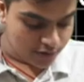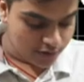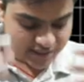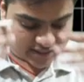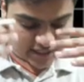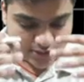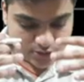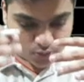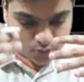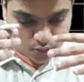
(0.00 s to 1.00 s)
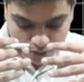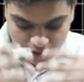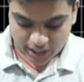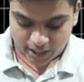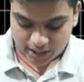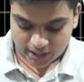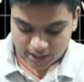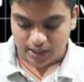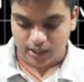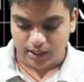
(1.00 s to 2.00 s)
Once this oogonia
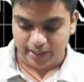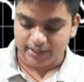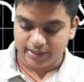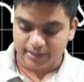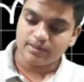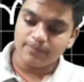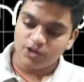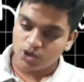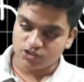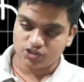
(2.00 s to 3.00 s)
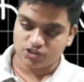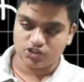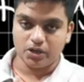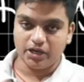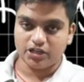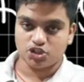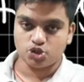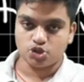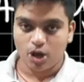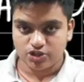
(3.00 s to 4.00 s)
enters the meiosis 1 and
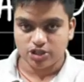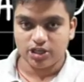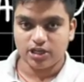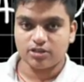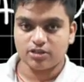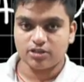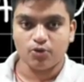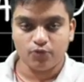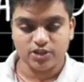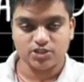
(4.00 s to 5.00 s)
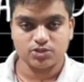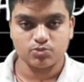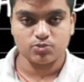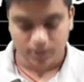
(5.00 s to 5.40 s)
stops near the prophase